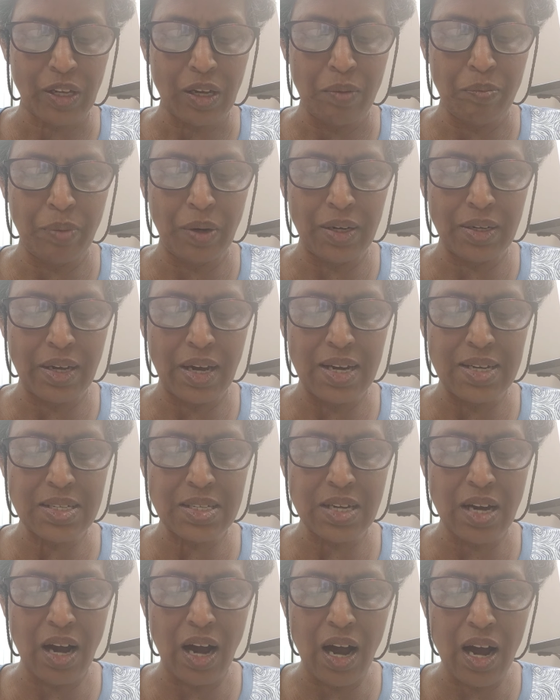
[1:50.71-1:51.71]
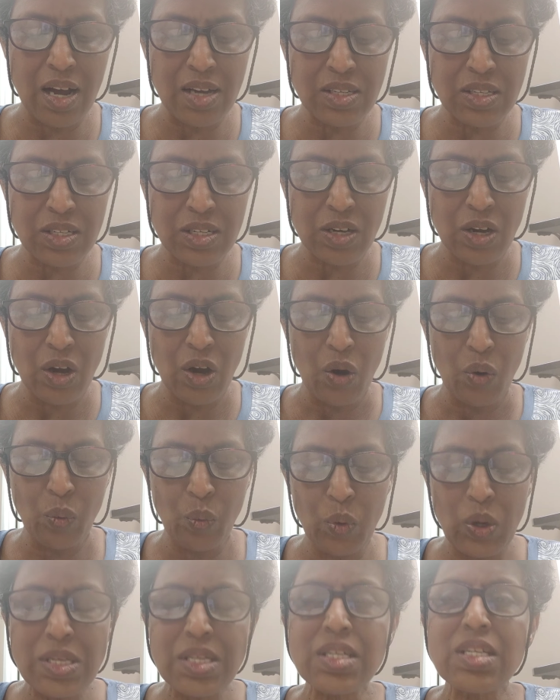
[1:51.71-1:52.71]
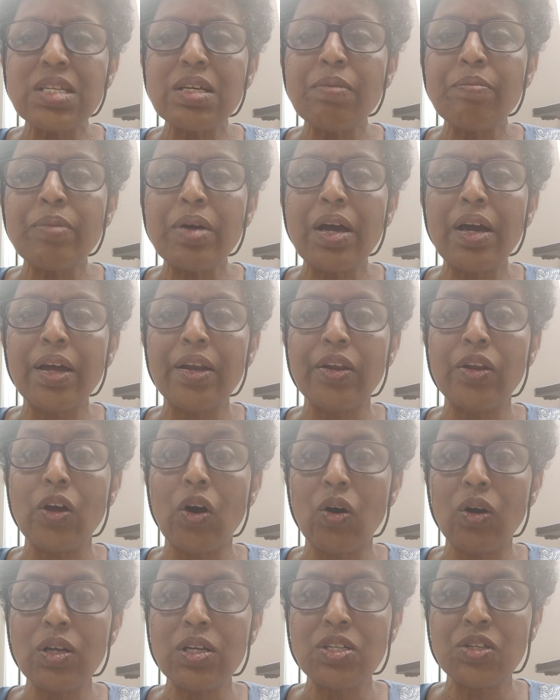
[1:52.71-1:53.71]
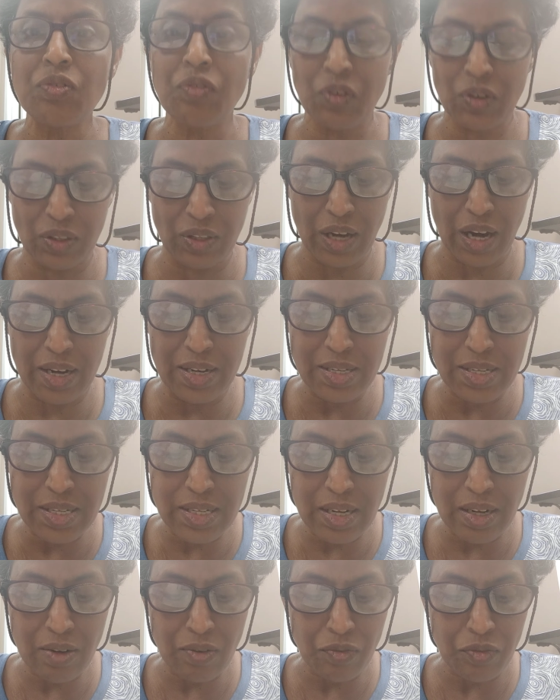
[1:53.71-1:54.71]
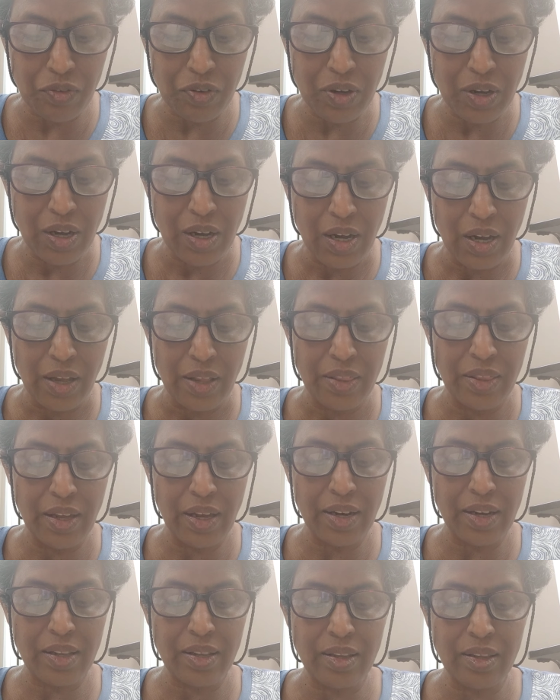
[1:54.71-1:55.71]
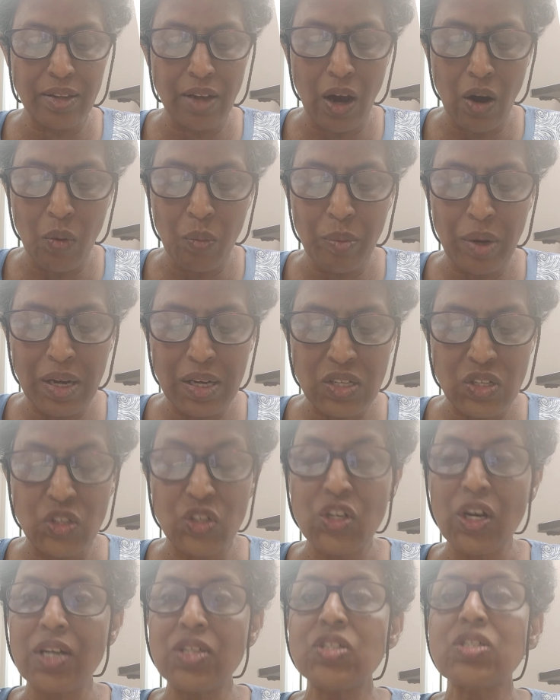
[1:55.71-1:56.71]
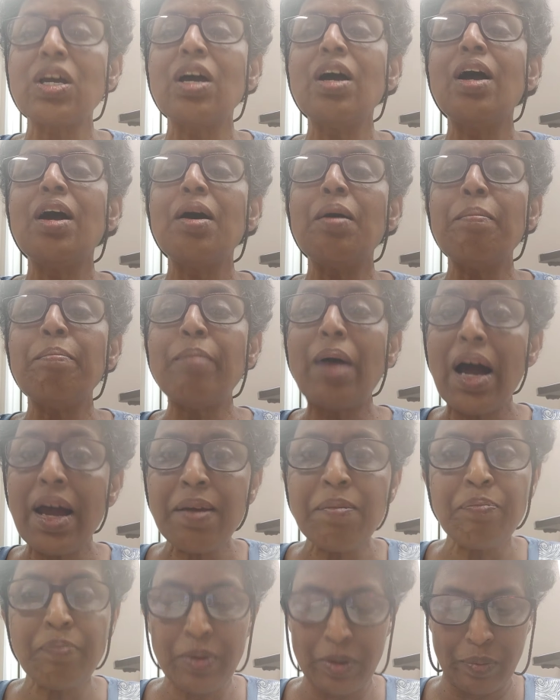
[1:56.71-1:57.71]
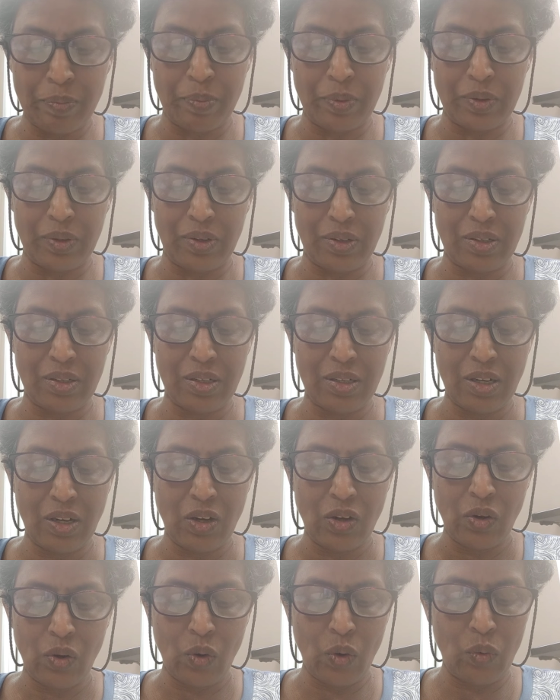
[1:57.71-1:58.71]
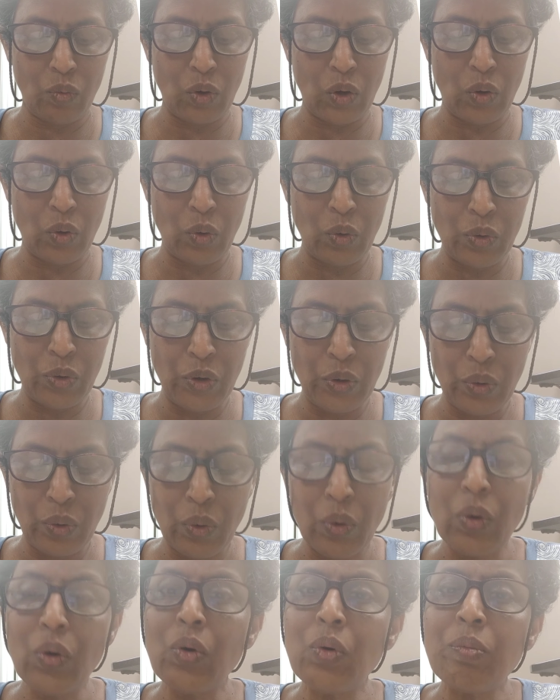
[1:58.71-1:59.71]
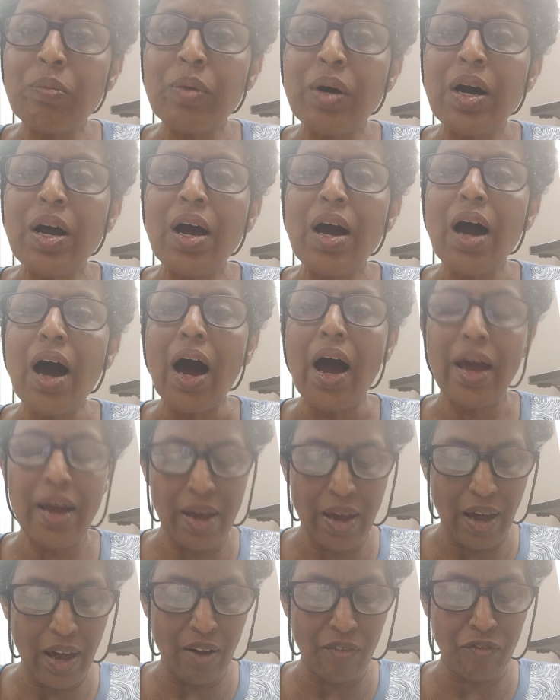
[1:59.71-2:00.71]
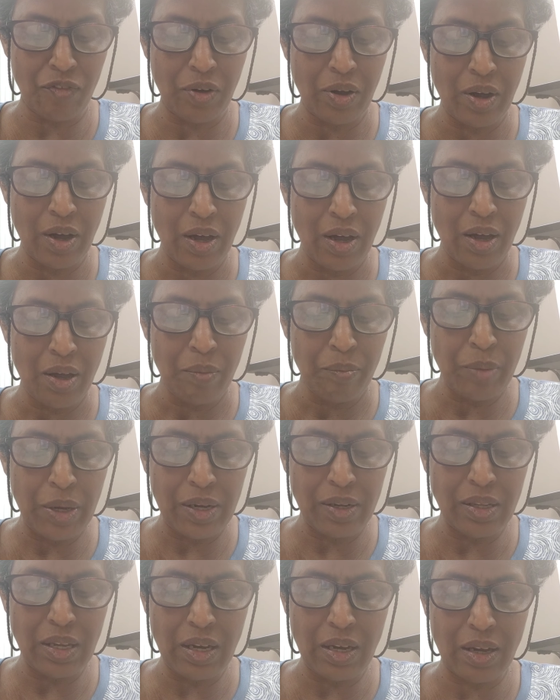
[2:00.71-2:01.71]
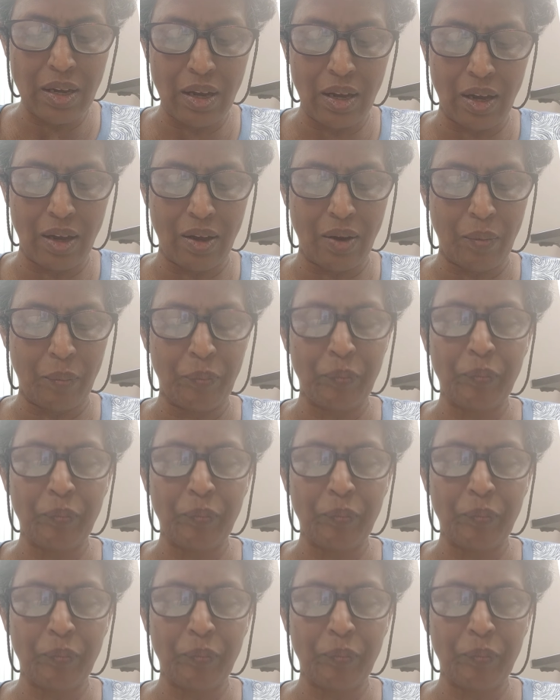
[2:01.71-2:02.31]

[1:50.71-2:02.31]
but hast asked wisdom and knowledge for thyself, that thou mayest judge my people, over whom I have made thee king.